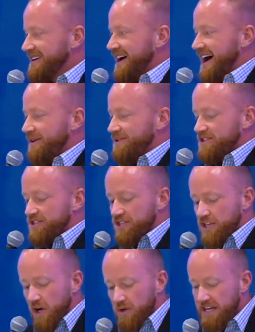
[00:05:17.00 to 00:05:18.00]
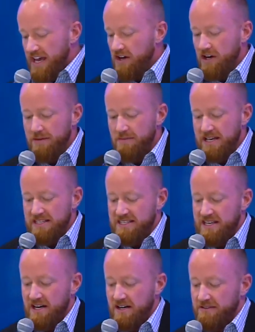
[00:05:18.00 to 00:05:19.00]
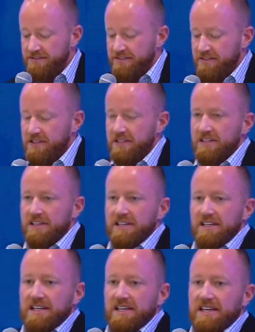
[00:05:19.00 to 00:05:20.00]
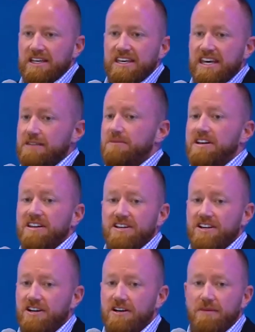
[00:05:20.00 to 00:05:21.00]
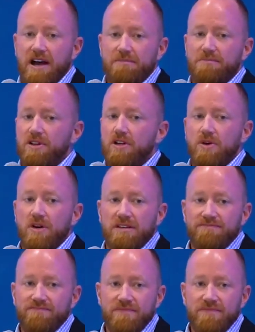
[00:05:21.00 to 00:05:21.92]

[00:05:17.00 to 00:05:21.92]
I was so down on myself, and it kicked me to the curb. I blew it.